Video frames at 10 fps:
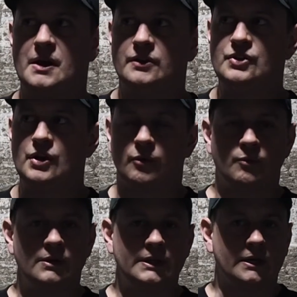they're
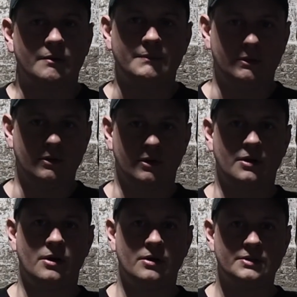really commuter
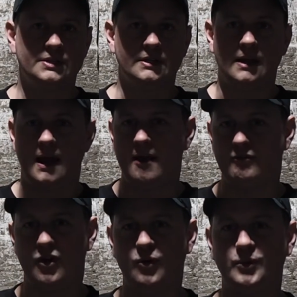cars that have
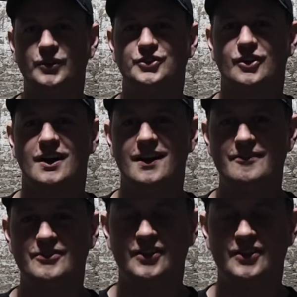all-wheel drive.